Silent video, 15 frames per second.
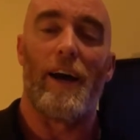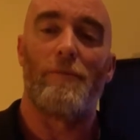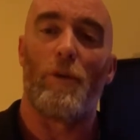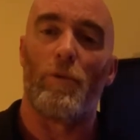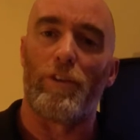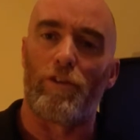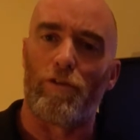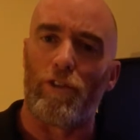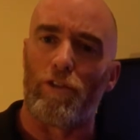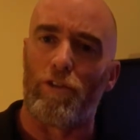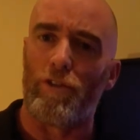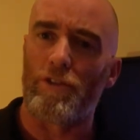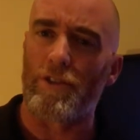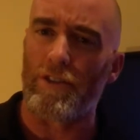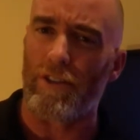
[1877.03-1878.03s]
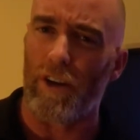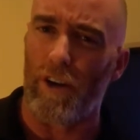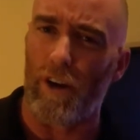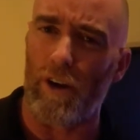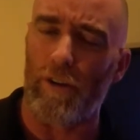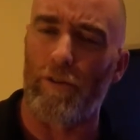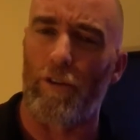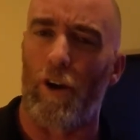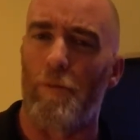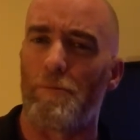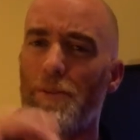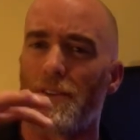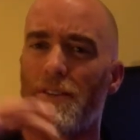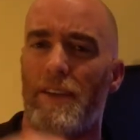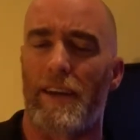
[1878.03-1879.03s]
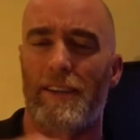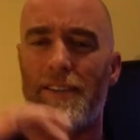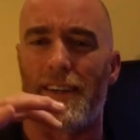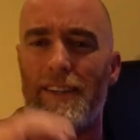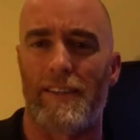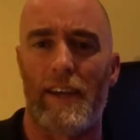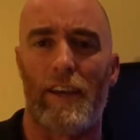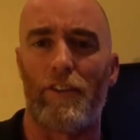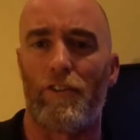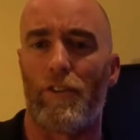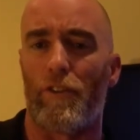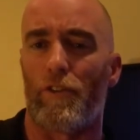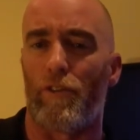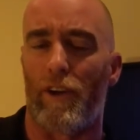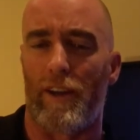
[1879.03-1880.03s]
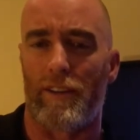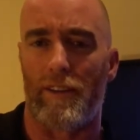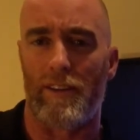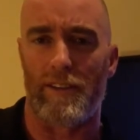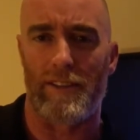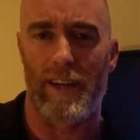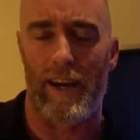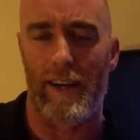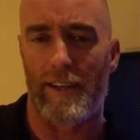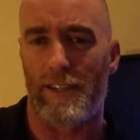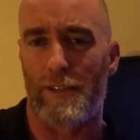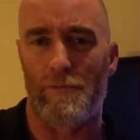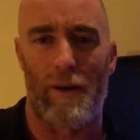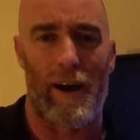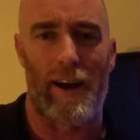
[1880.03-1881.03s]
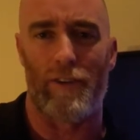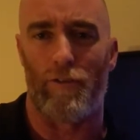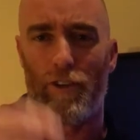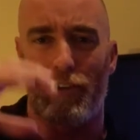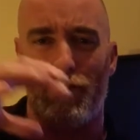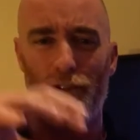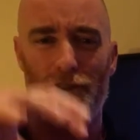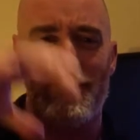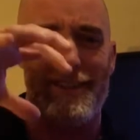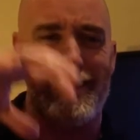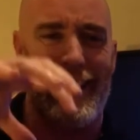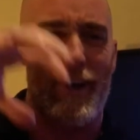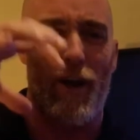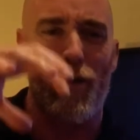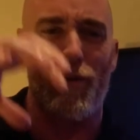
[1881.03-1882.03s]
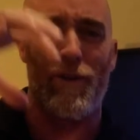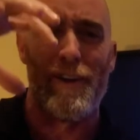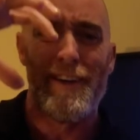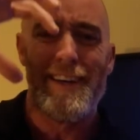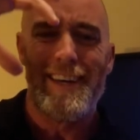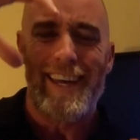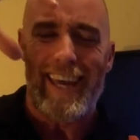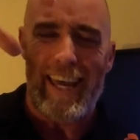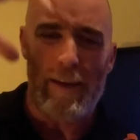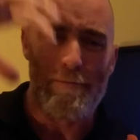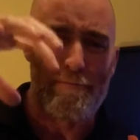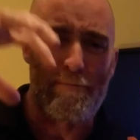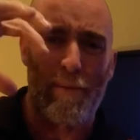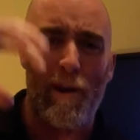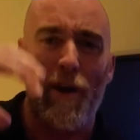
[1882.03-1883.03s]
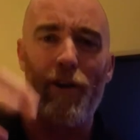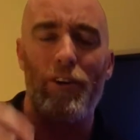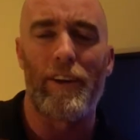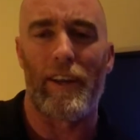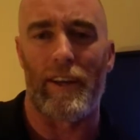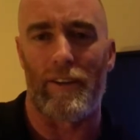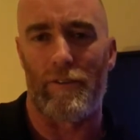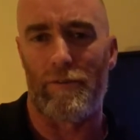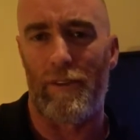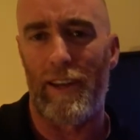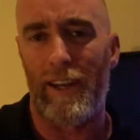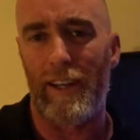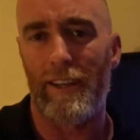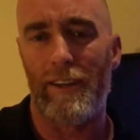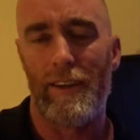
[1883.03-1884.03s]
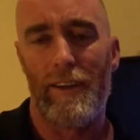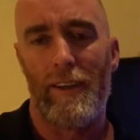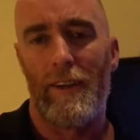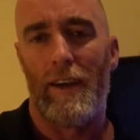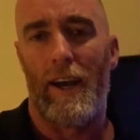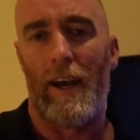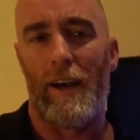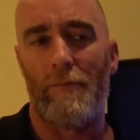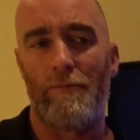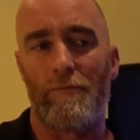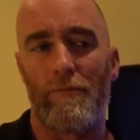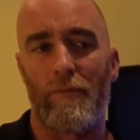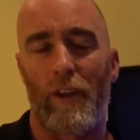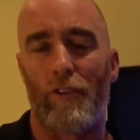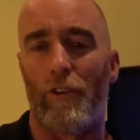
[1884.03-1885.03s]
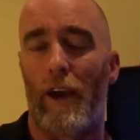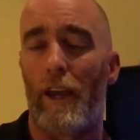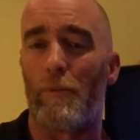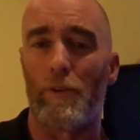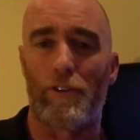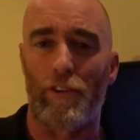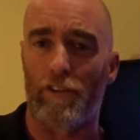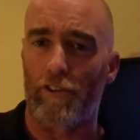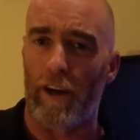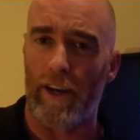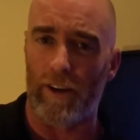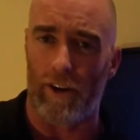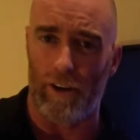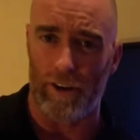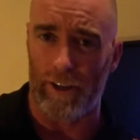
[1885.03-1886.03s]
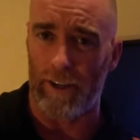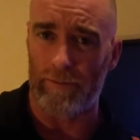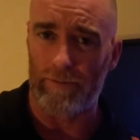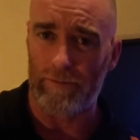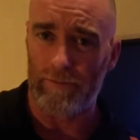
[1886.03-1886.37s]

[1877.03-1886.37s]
which reduces a lot of compensating tension throughout the entire spine, reducing that whole imploding feeling. You're able to train harder.